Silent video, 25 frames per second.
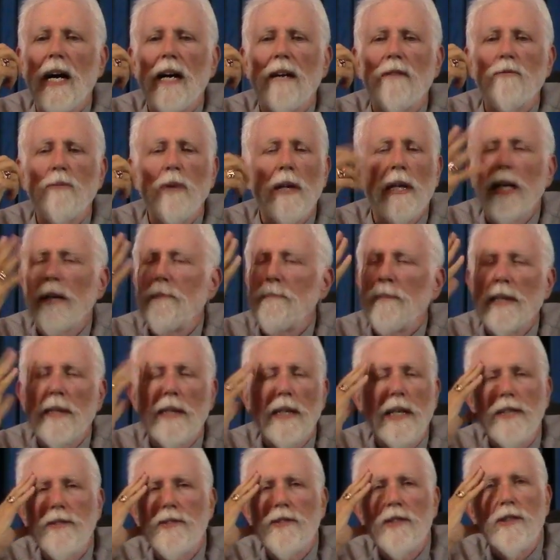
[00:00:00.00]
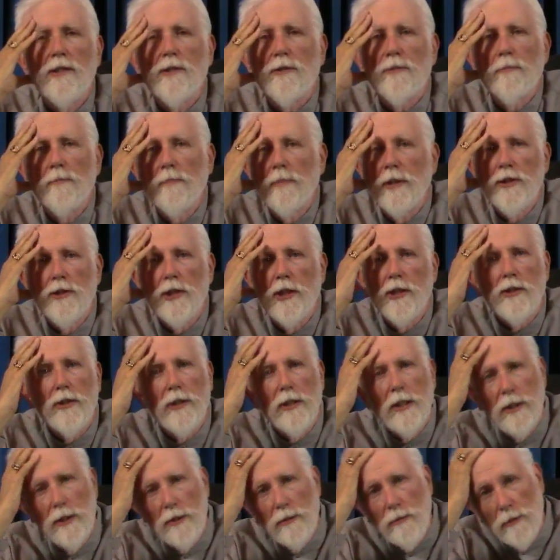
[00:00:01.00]
the laziest
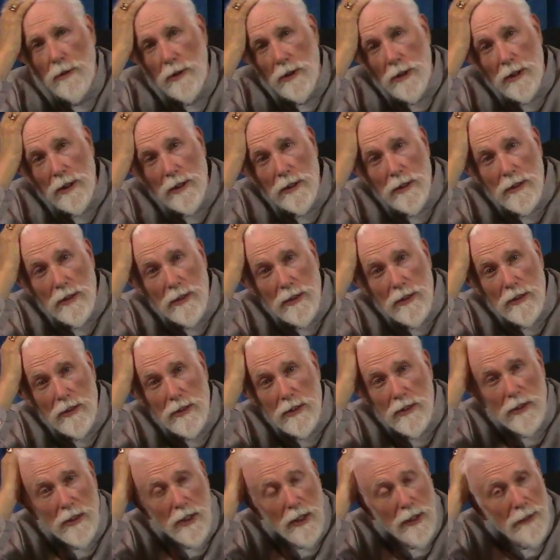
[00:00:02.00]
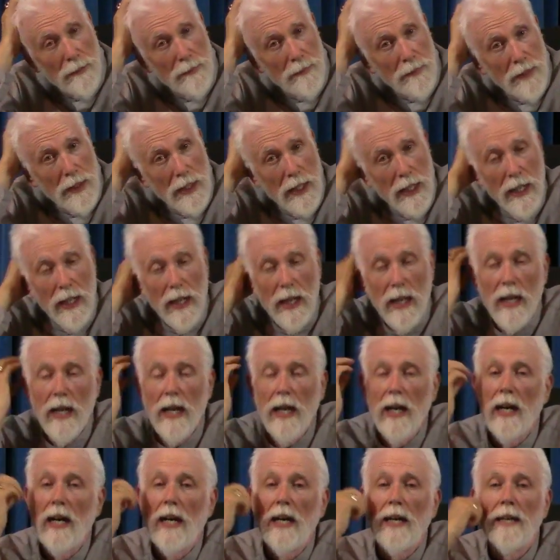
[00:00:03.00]
magician in the world.
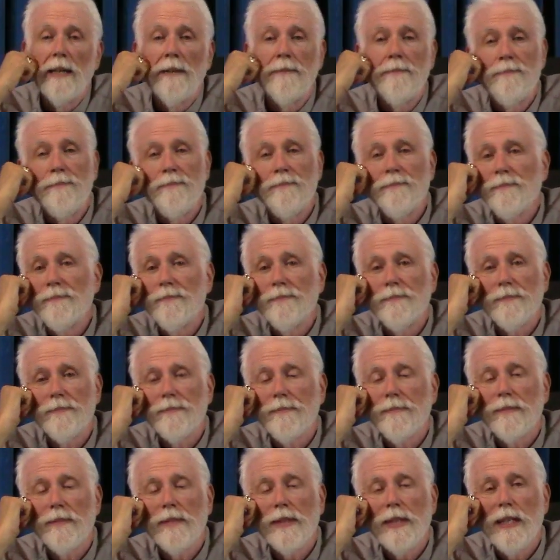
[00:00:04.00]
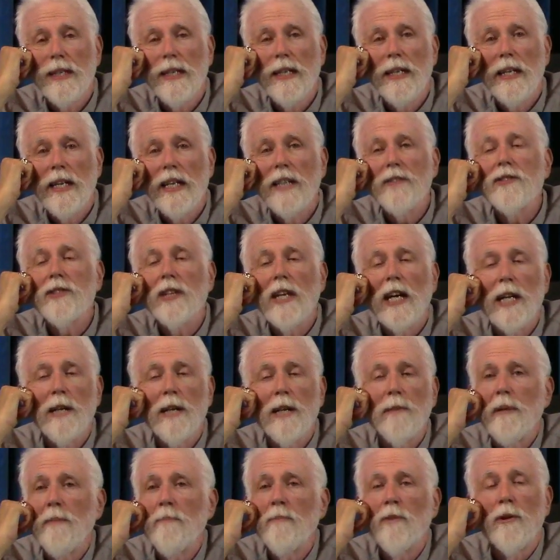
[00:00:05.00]
So it's got to
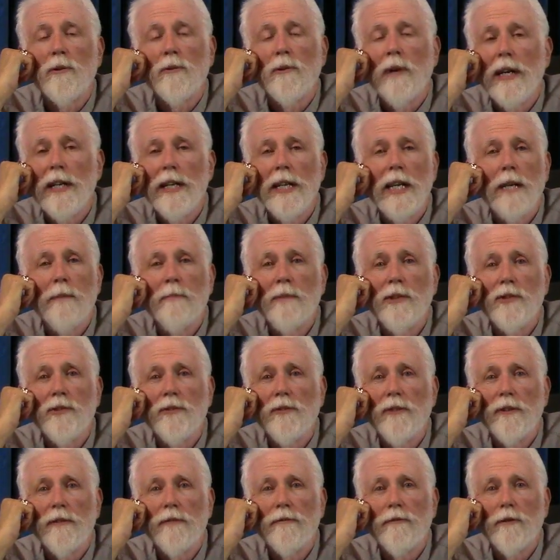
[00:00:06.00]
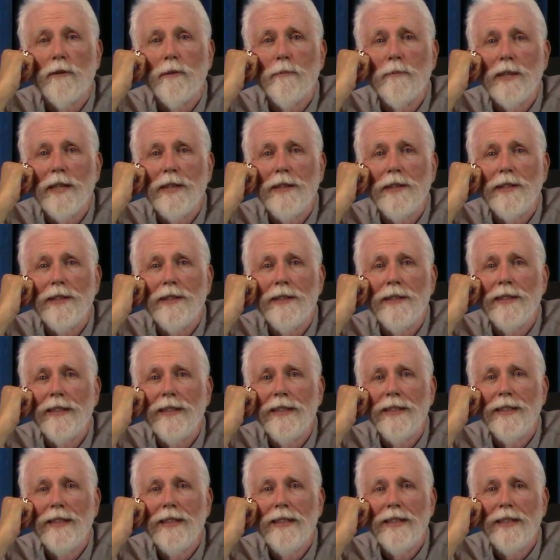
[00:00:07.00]
be more right hemisphere for me than
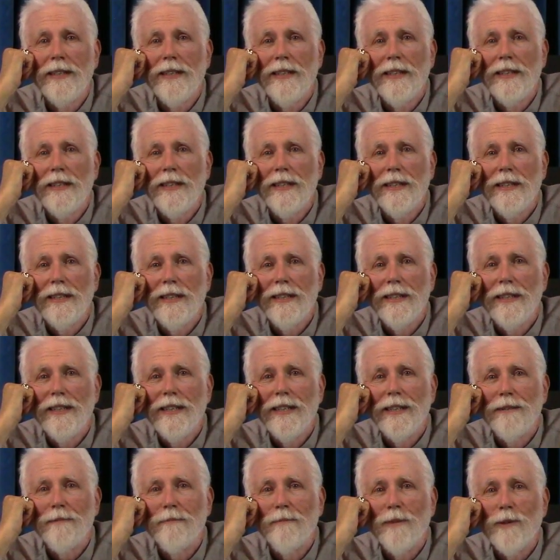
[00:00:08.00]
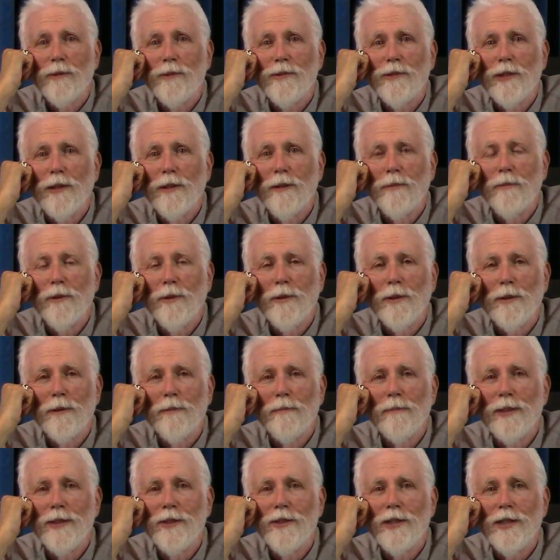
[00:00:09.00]
most ceremonial
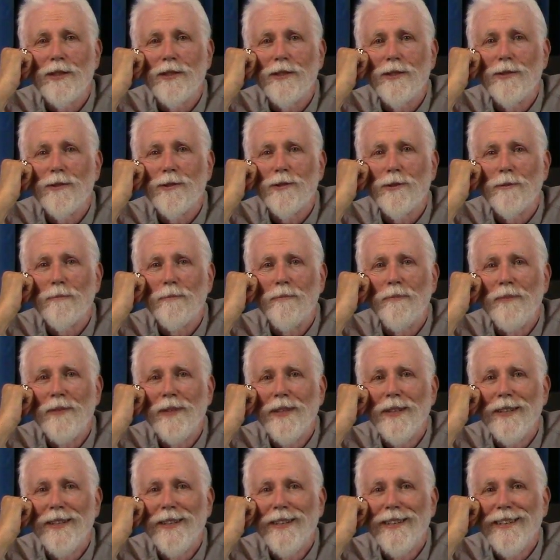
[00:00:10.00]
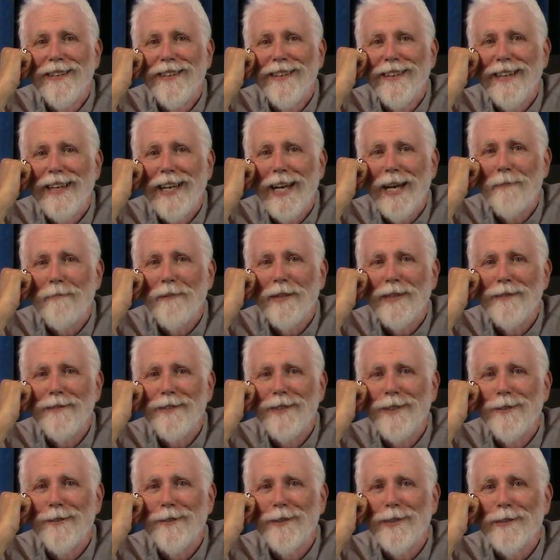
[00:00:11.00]
magicians are happy
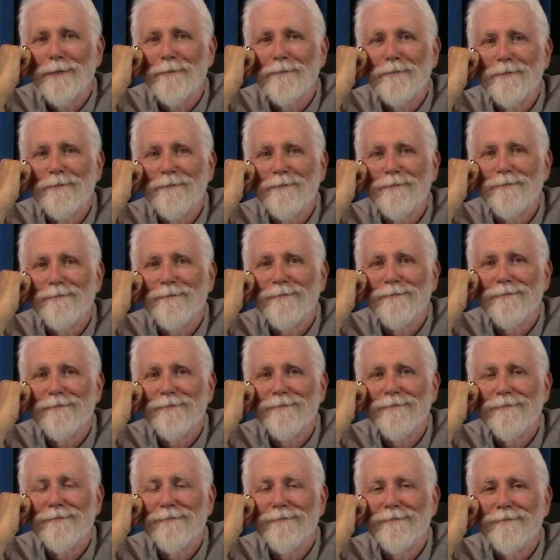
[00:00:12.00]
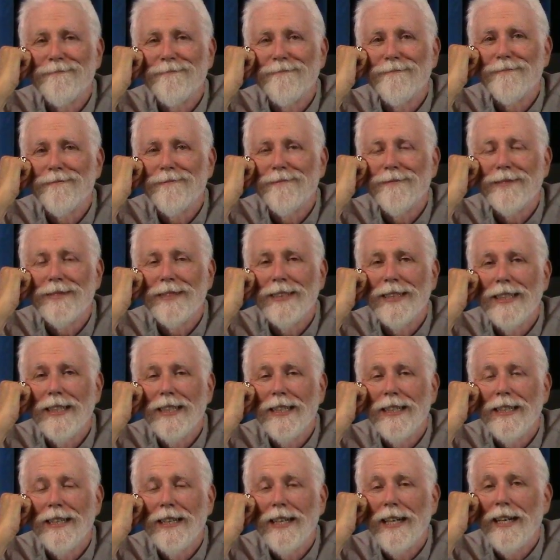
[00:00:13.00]
doing. Thank
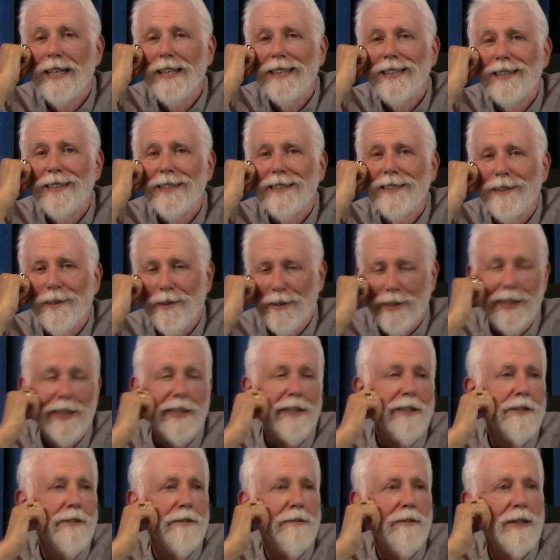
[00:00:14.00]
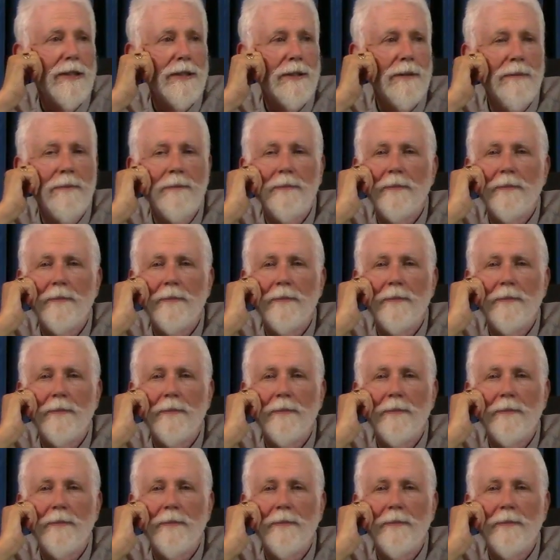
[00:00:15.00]
you. Okay, you're welcome.